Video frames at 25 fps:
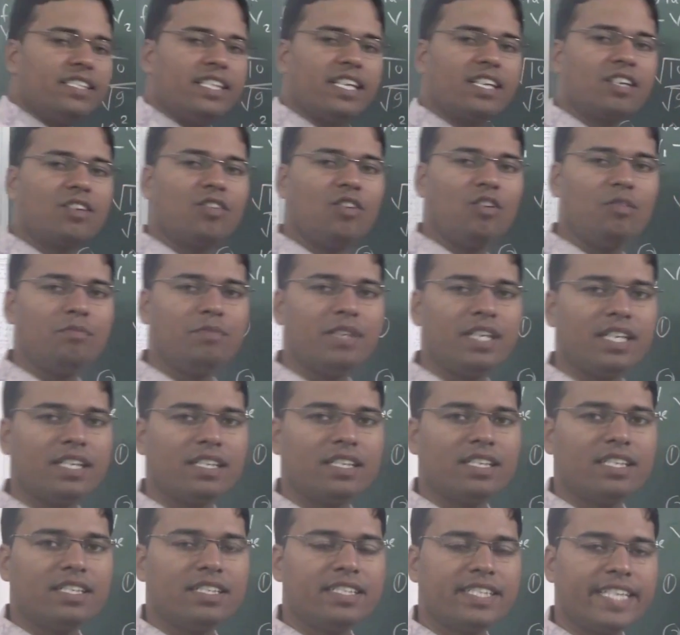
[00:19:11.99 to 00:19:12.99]
the
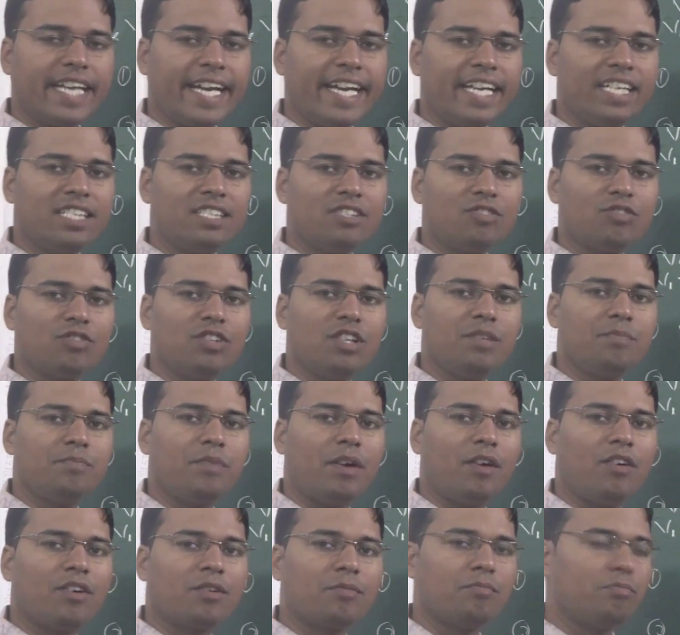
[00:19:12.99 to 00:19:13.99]
common 10 to the
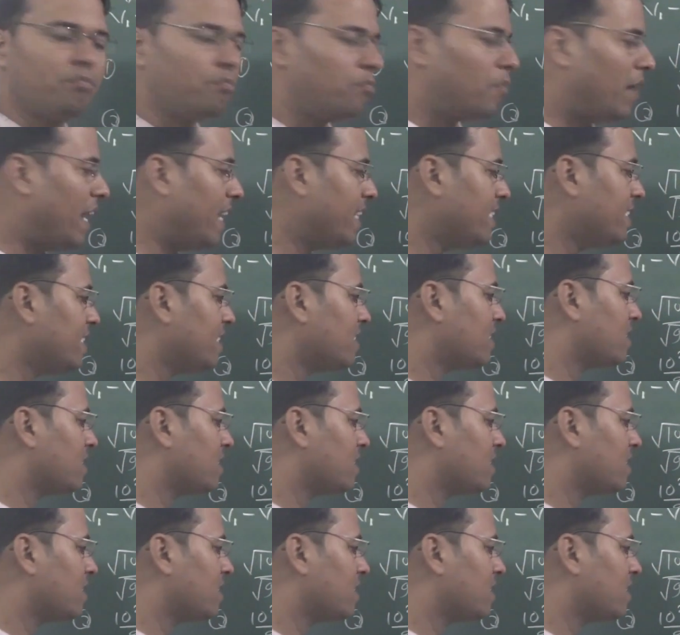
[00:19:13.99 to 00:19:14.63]
power minus